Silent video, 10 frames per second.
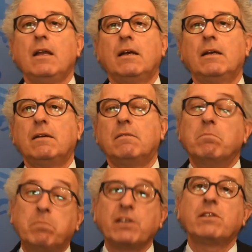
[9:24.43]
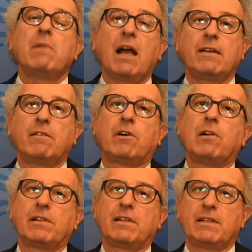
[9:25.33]
Bottom line of
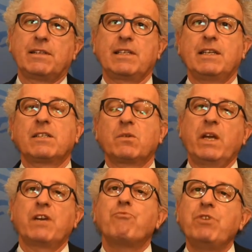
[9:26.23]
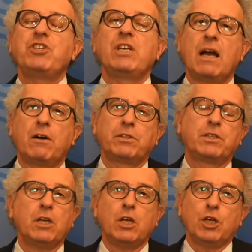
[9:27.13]
all this is we are reaching out